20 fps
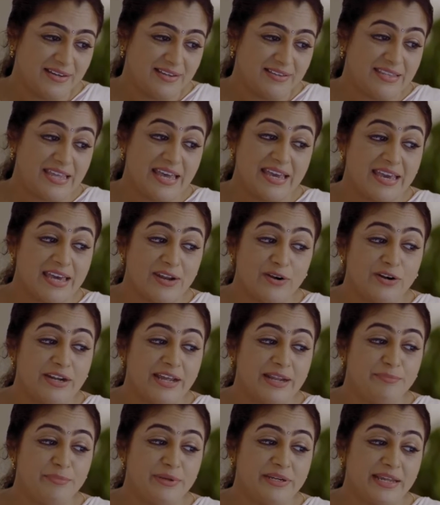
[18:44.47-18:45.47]
They cannot
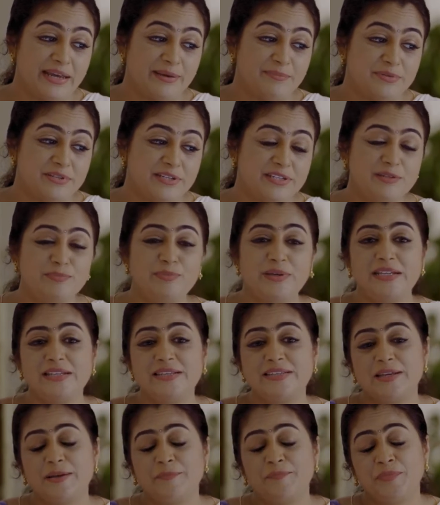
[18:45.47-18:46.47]
admit absence.
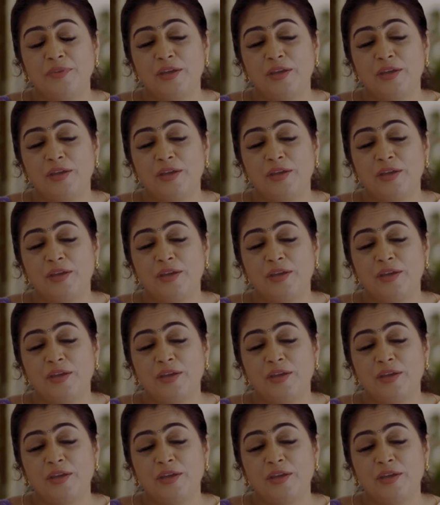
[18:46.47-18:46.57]
Means